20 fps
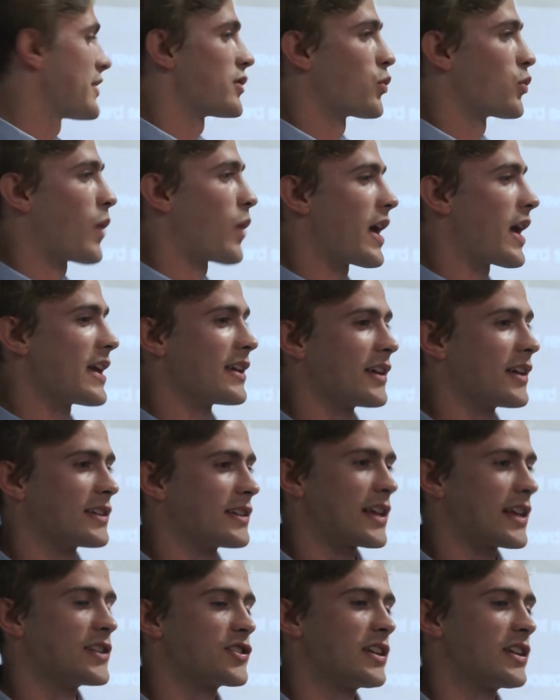is a way,
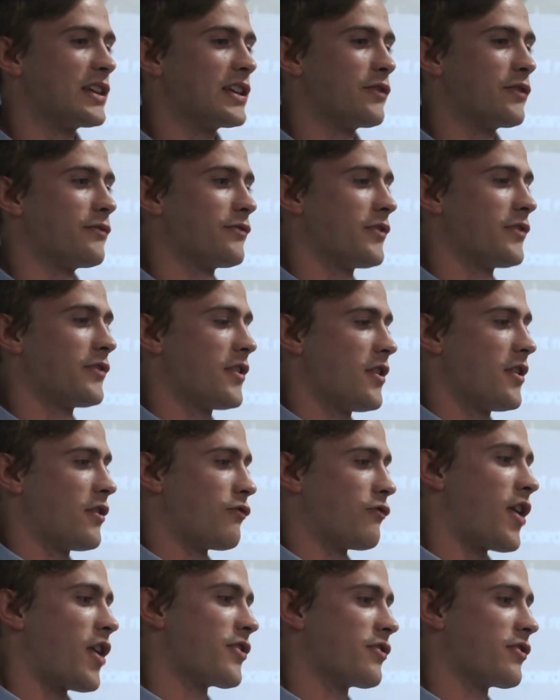essentially, of,
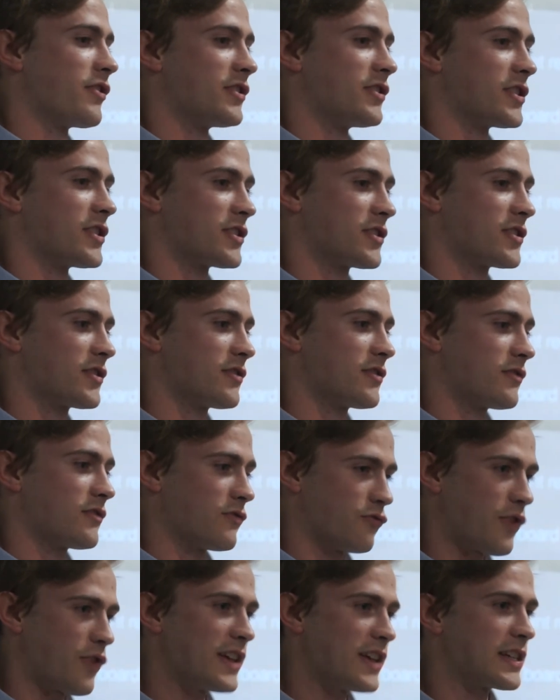rather than just
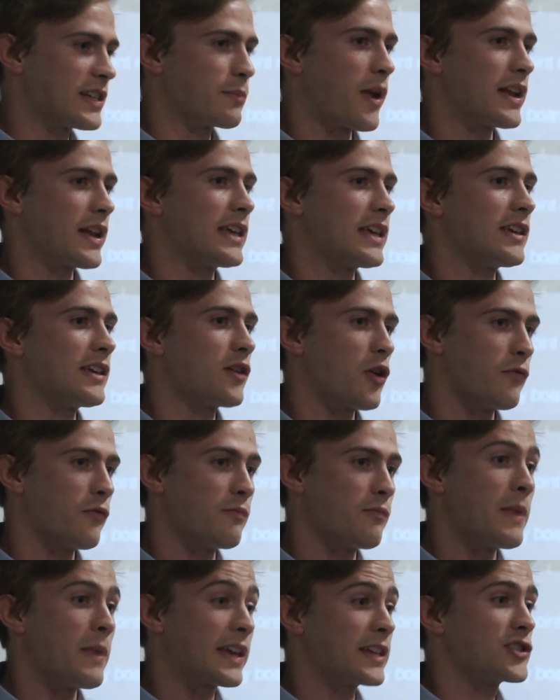raising money,
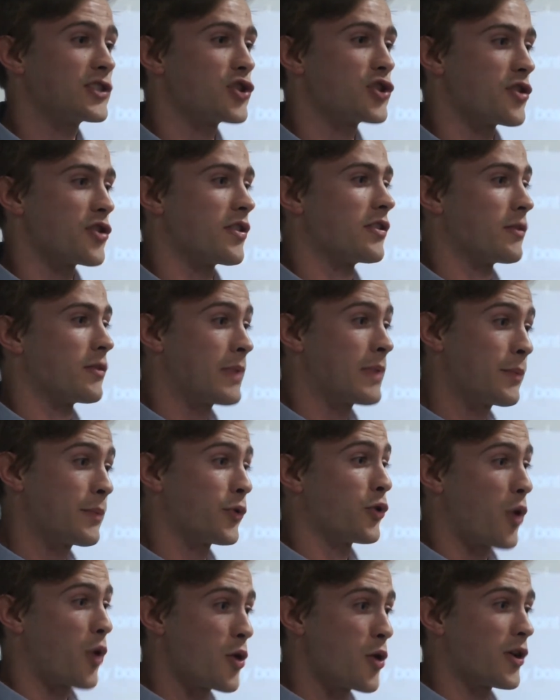of making sure that the people
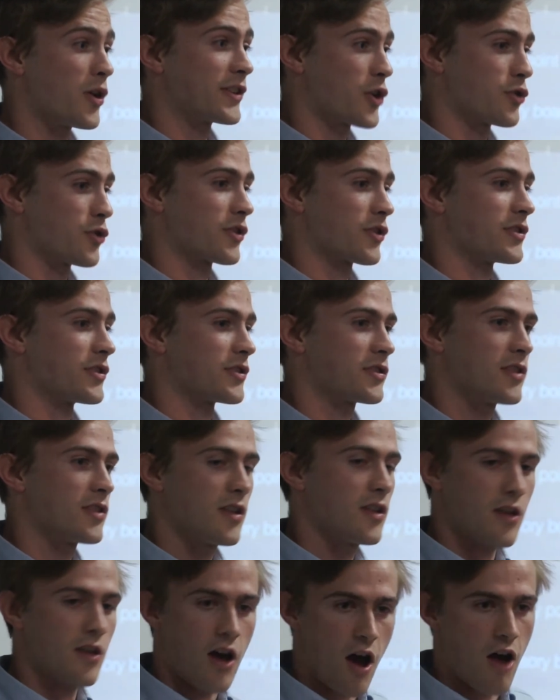who own our tokens
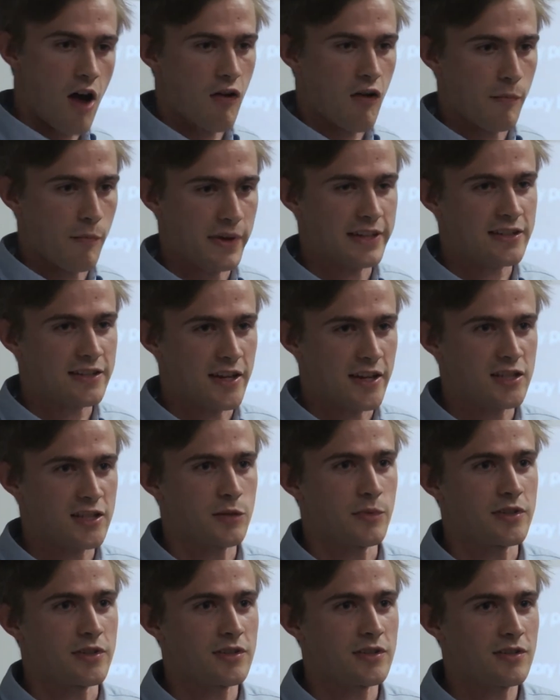are our biggest
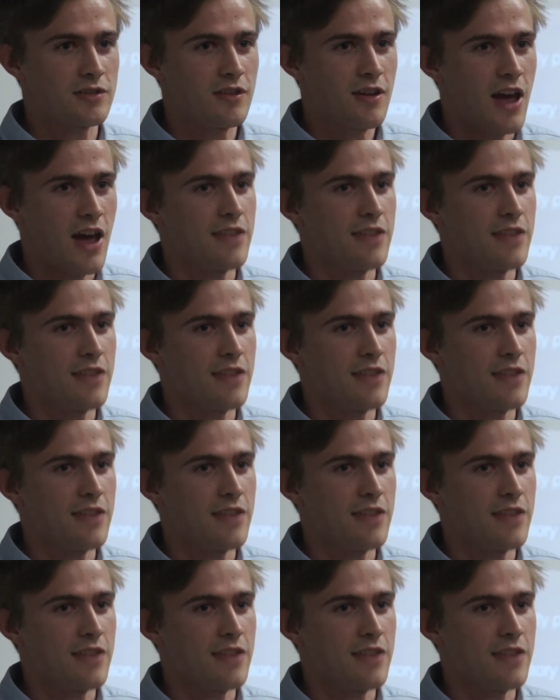customers.